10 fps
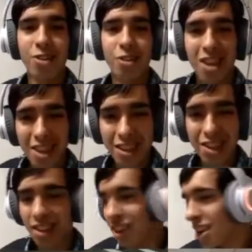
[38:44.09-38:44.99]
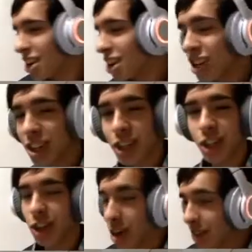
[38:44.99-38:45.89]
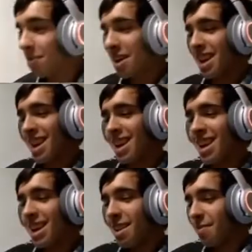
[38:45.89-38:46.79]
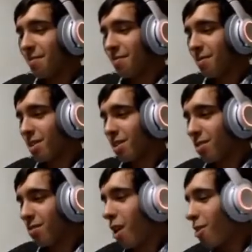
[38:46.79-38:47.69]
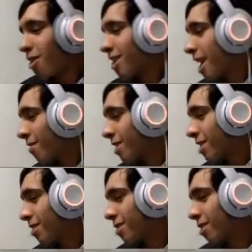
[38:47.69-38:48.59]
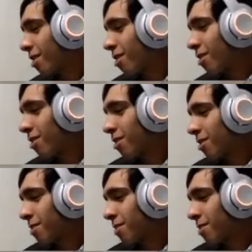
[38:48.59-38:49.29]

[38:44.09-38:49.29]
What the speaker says: this should be, as far as I'm concerned,